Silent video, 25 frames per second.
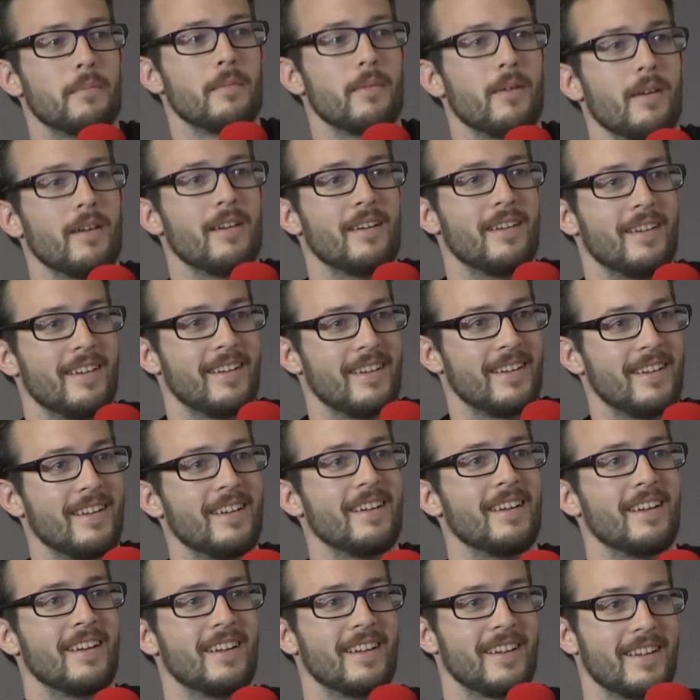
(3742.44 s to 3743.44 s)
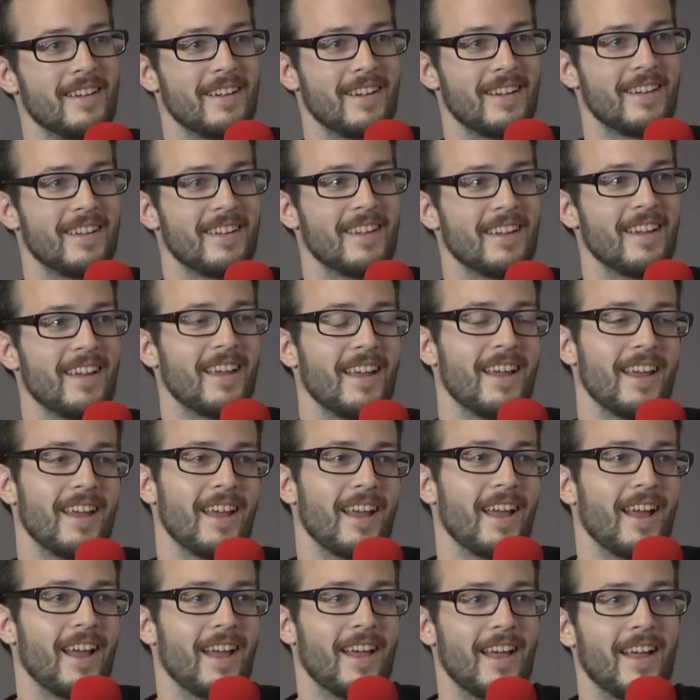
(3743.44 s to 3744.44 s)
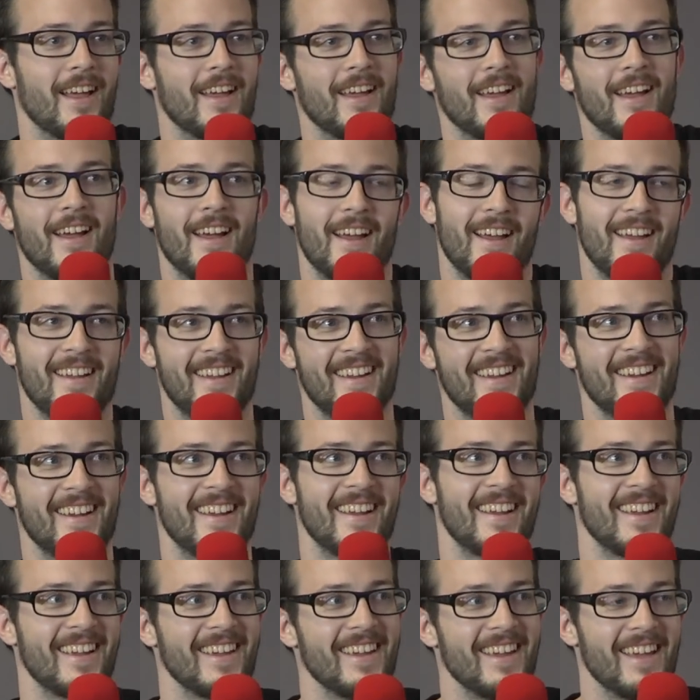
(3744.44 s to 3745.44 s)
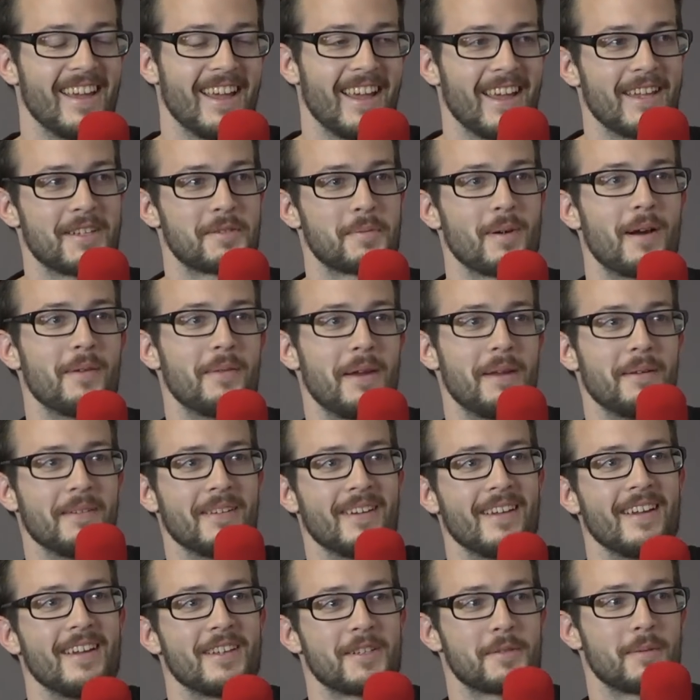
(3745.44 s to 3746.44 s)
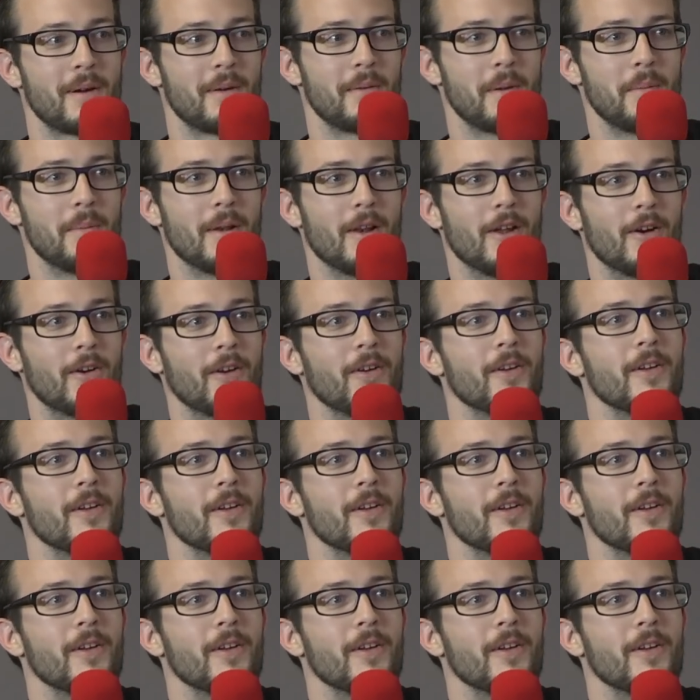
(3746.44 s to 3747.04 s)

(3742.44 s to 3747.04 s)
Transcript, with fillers: we like to keep English guys. it's, where we, it's where we belong.